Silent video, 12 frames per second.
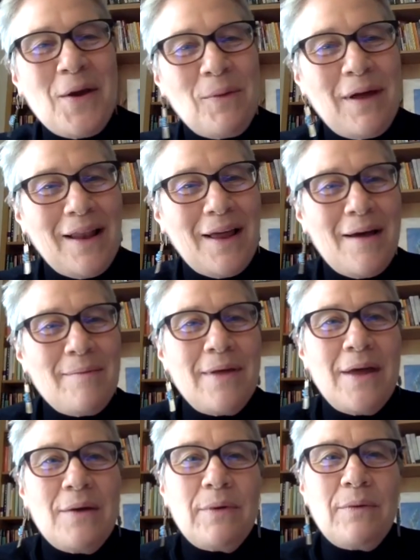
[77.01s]
Well, um,
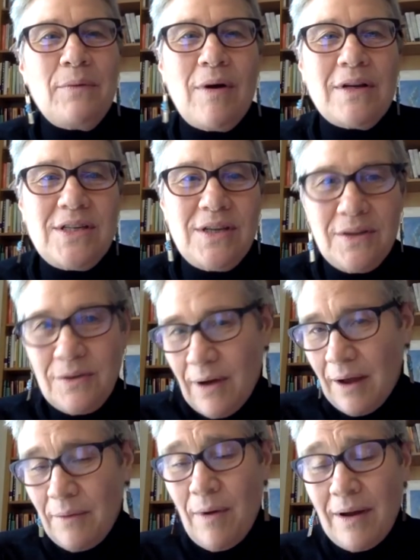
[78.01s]
we want to.
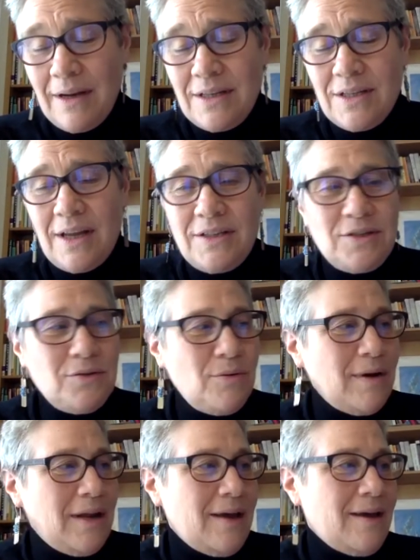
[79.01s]
I want to. I do
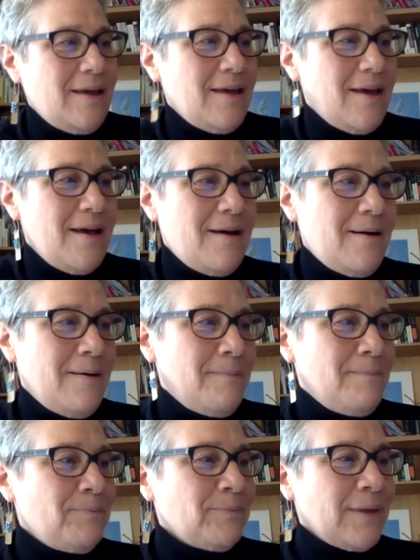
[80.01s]
want to
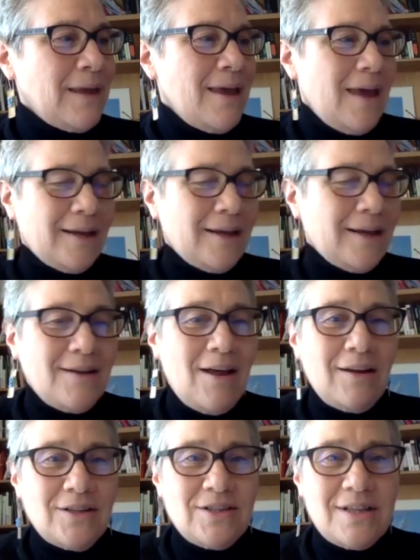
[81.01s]
um,
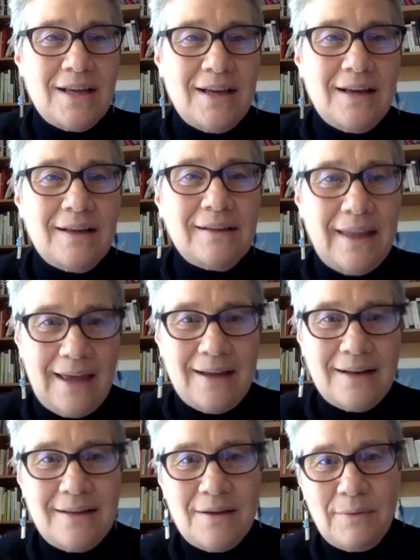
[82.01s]
acknowledge the
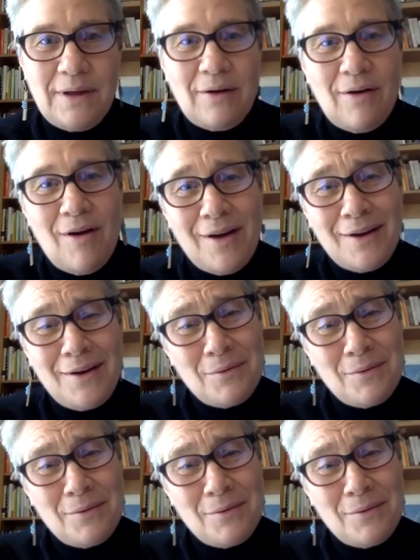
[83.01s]
land that we are on.